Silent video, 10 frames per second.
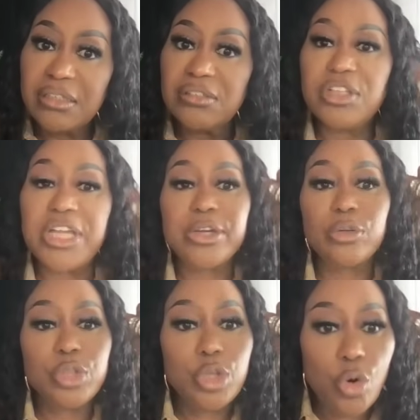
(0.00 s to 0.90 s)
to not
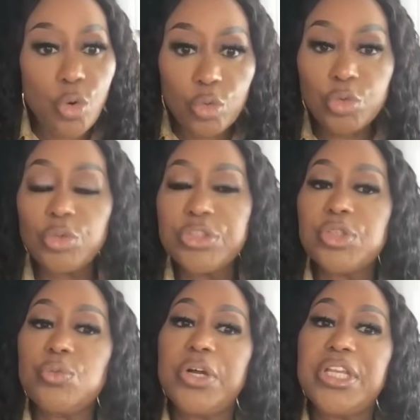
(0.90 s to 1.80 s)
only hold on
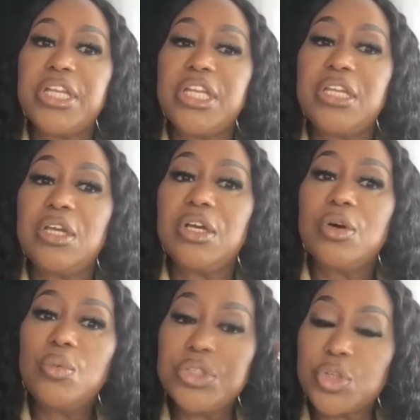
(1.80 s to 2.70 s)
to what he
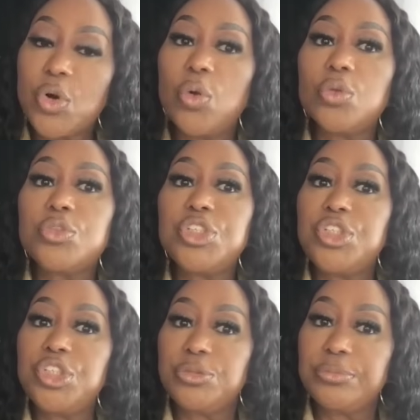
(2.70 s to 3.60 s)
was called to
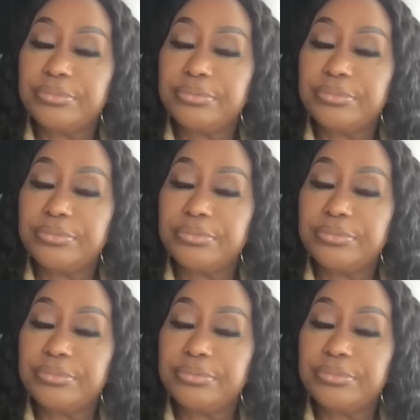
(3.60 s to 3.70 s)
do,